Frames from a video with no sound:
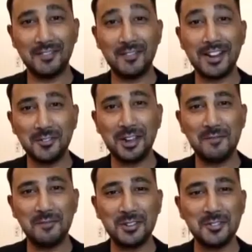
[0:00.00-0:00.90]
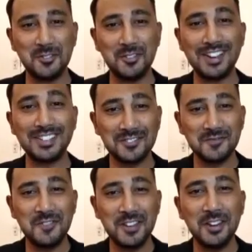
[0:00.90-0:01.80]
I'm actually quite impressed with you guys. That was
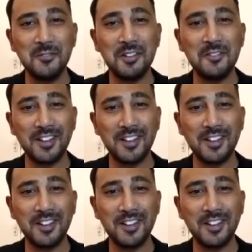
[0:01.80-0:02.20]
very quick